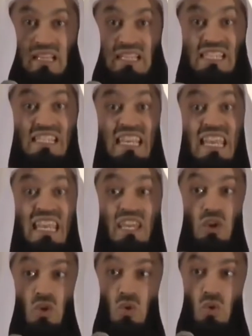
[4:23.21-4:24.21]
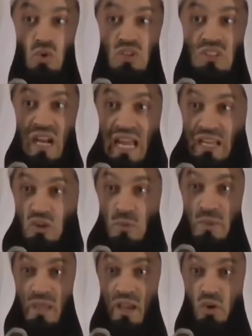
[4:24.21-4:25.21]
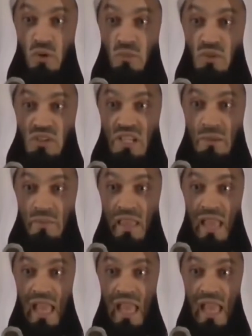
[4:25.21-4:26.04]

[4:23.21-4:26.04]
see you trying to be a good Muslim